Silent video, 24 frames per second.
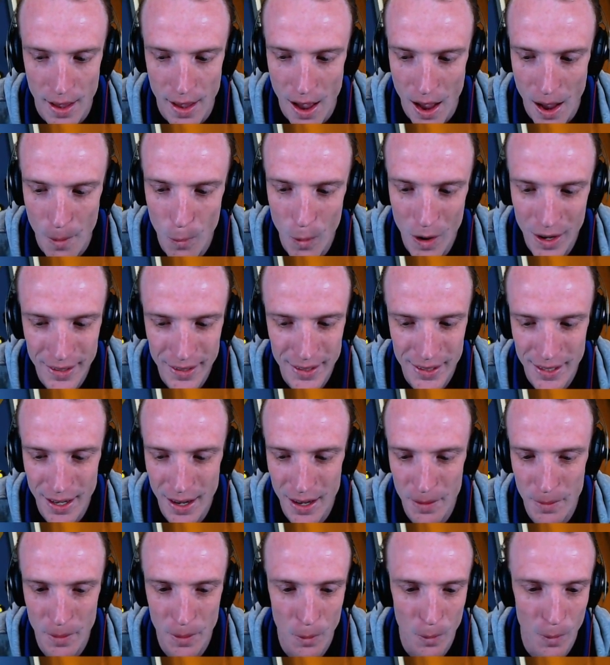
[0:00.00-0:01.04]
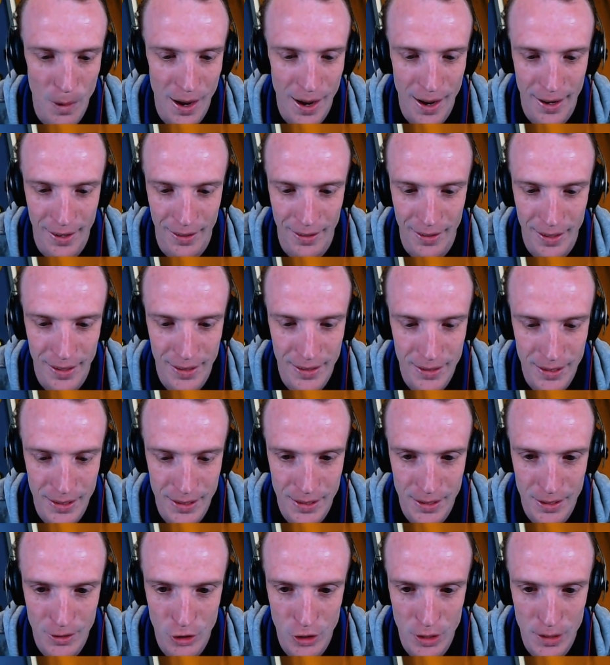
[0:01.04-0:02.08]
I'm 1 stadium away.
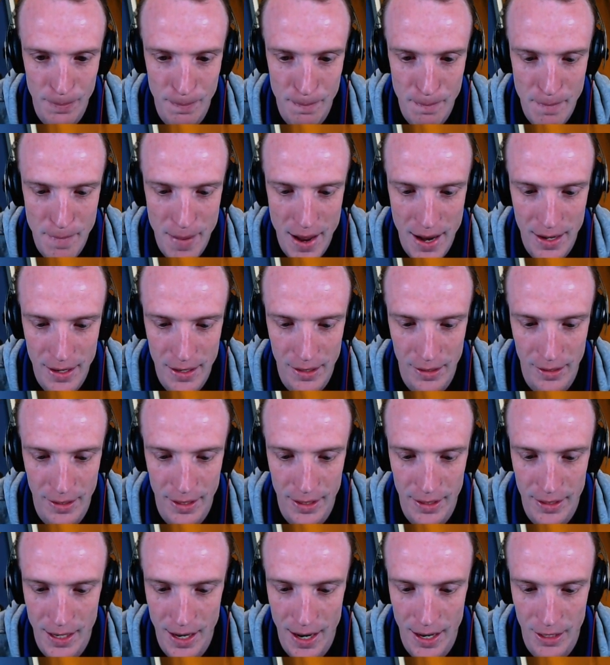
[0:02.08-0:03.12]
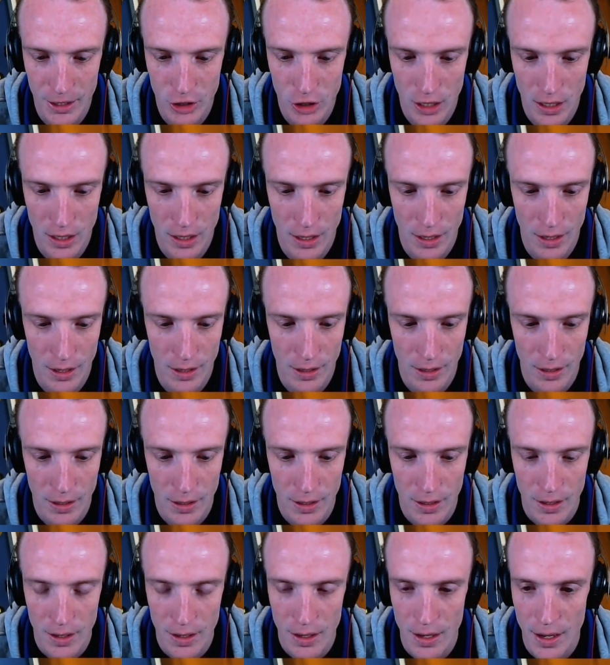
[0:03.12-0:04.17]
Let's just manually attach here.
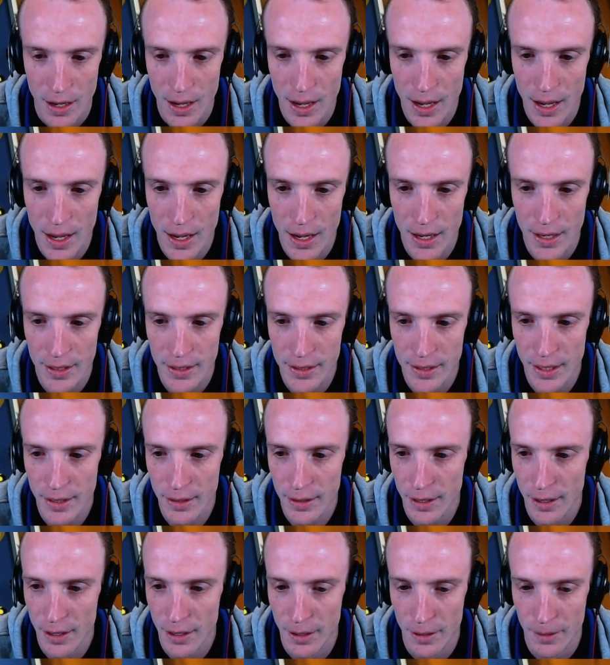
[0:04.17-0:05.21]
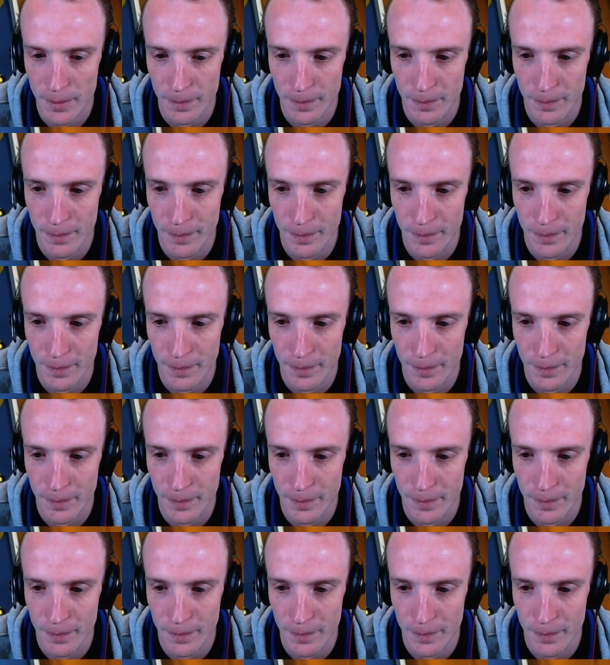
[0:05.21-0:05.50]
And Cynthia.